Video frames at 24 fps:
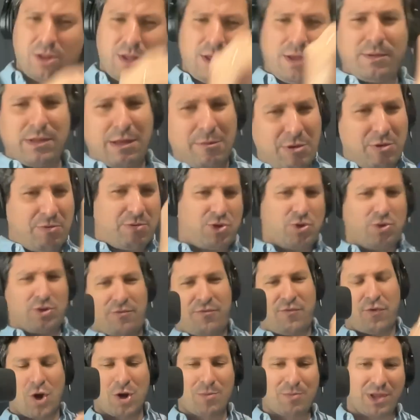let me do the
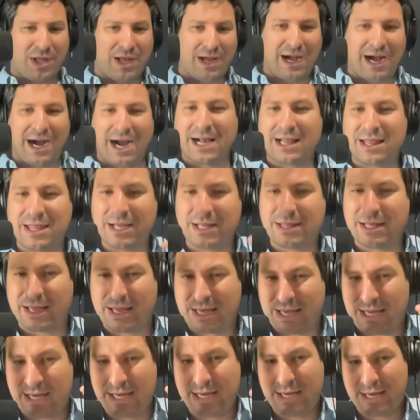formula. I think that
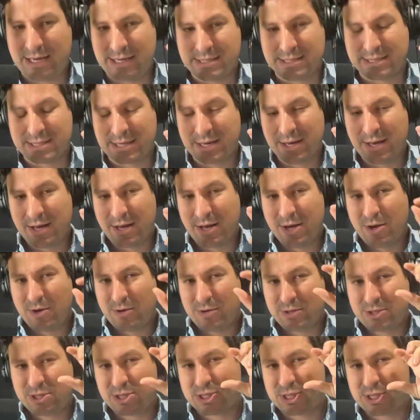he is
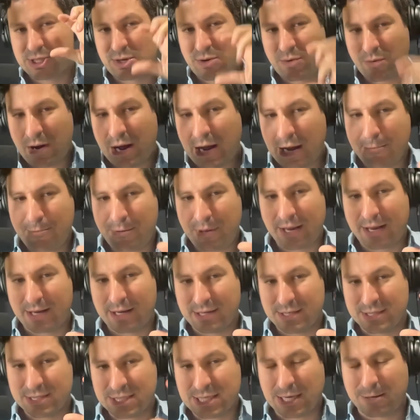
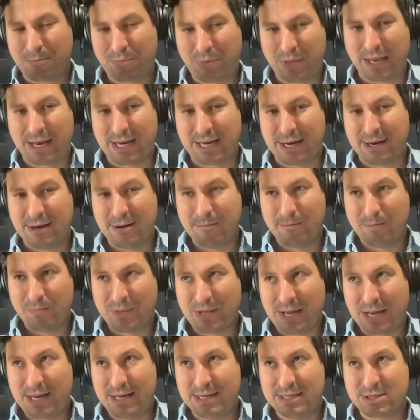describing something
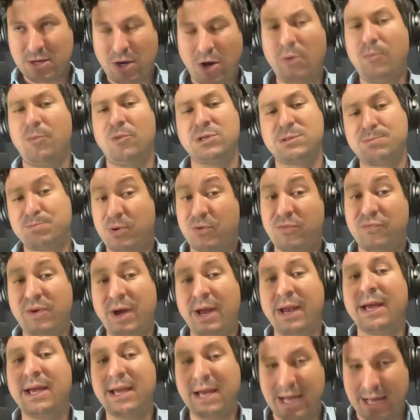that is almost
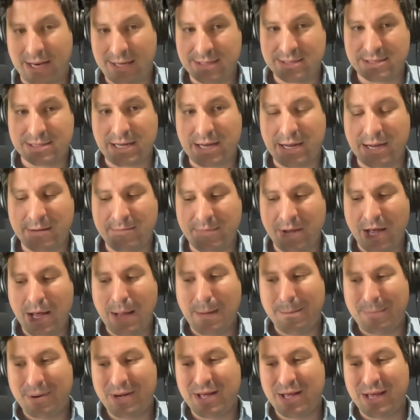prophetic at his time,
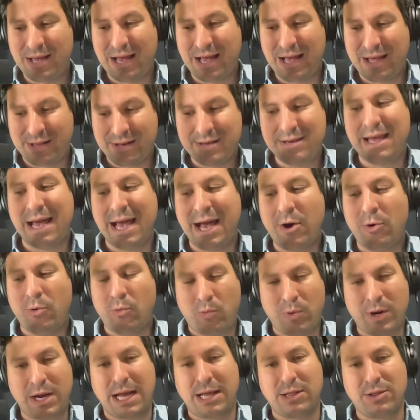but now
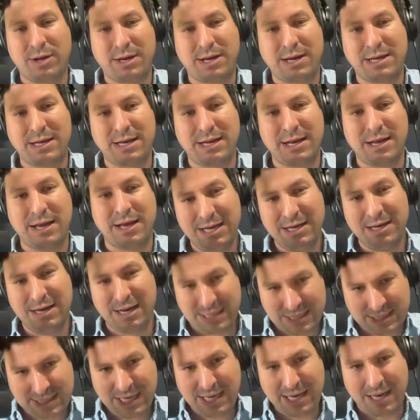when I look at it, I
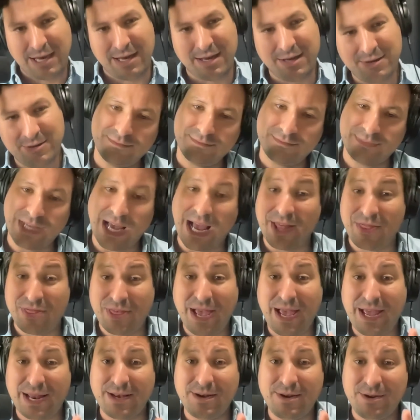see it. And
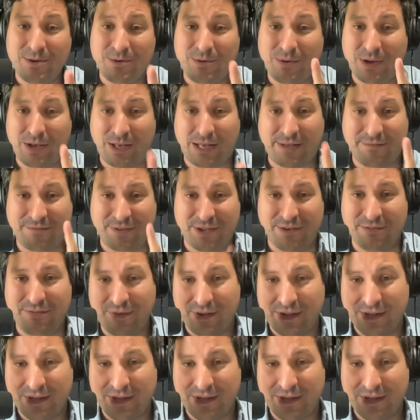then, look, Haviv,